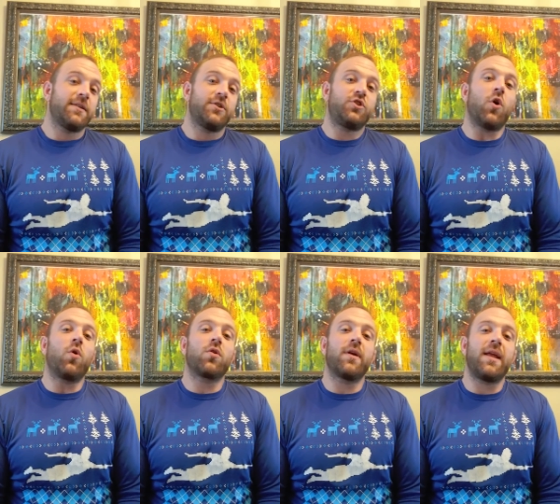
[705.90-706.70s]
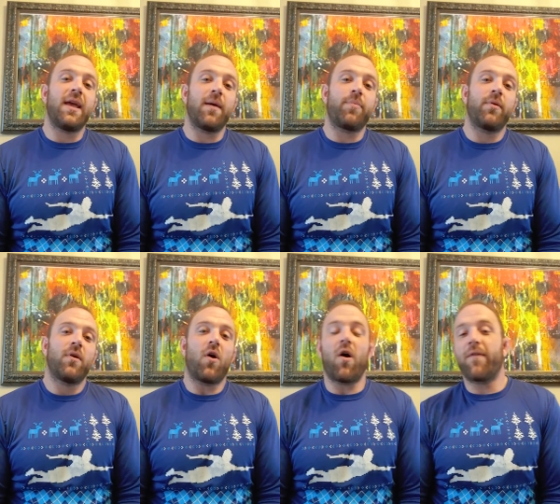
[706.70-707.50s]
shoulder and hip
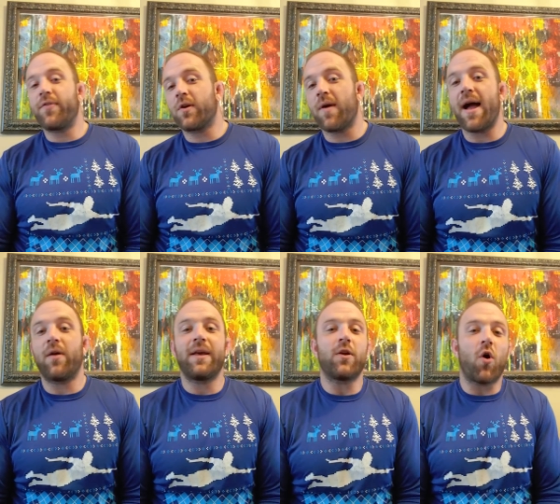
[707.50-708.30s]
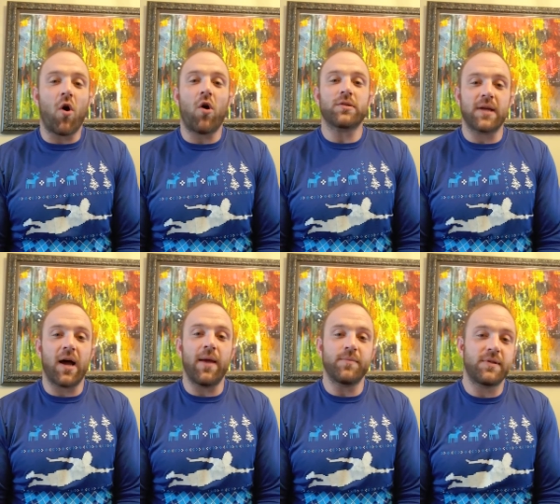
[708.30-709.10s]
off the ground at all
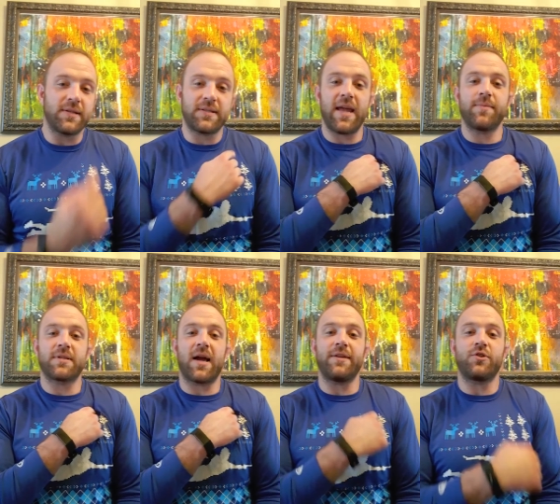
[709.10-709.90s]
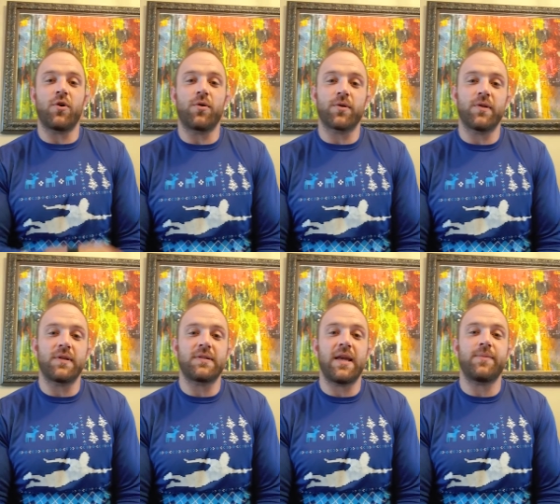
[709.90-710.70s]
times, the same side shoulder and
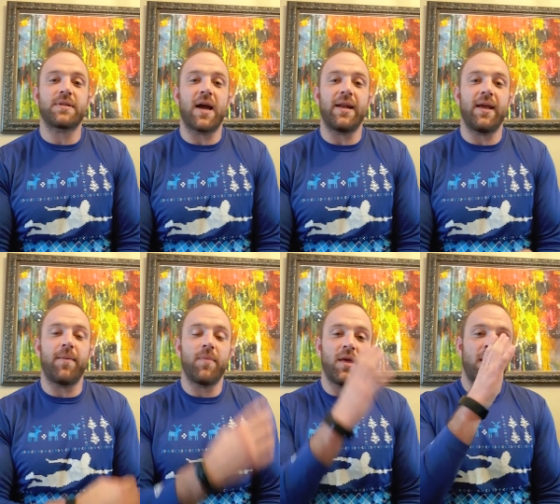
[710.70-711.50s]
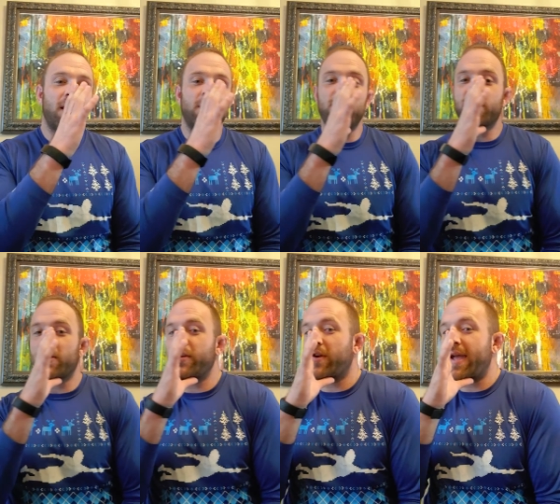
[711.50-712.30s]
the same side hip, and you
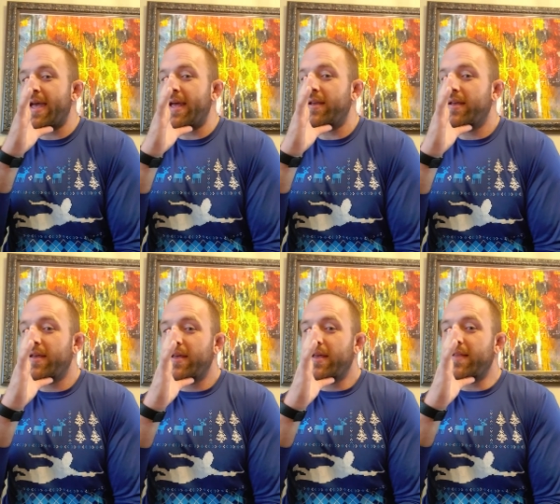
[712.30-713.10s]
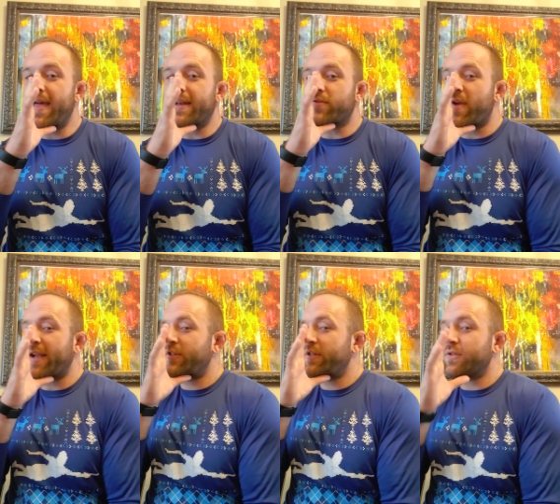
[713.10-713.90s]
turn your head in that
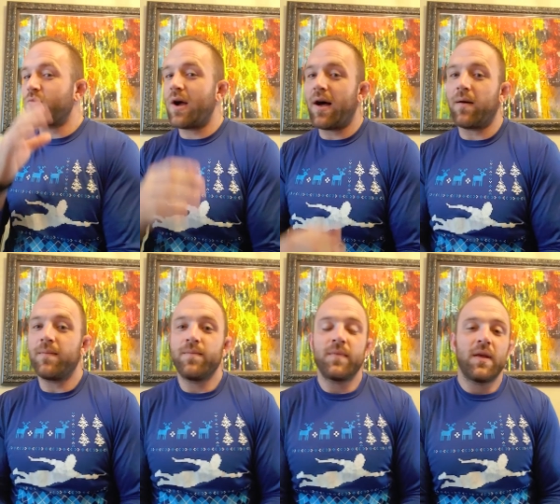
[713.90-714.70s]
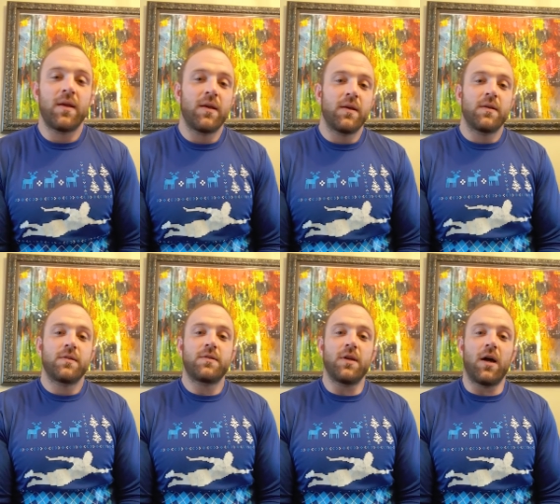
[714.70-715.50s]
direction as well.
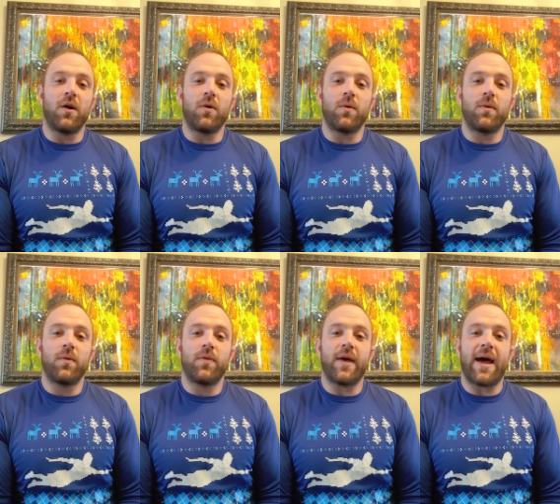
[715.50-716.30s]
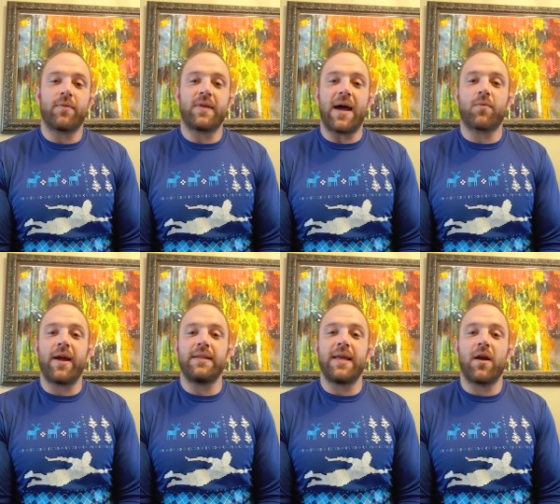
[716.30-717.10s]
So that
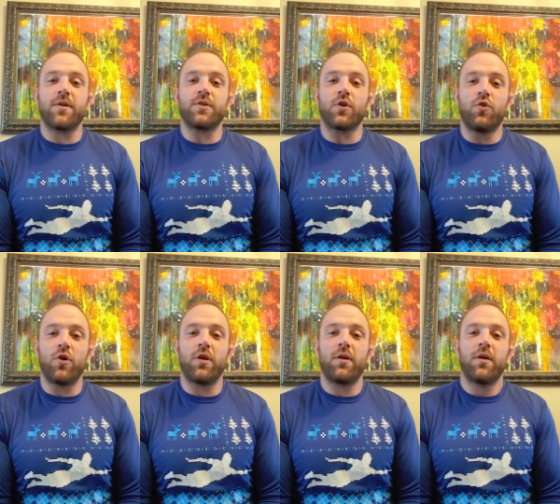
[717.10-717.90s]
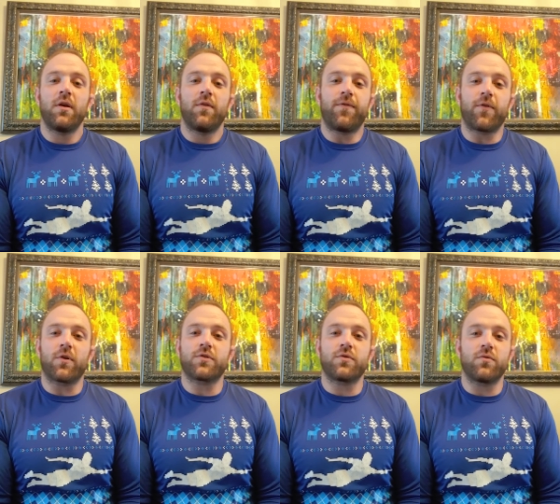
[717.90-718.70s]
right there is a good
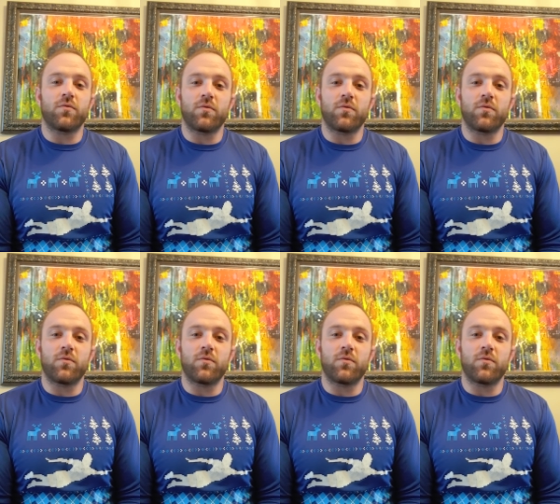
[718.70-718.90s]
first,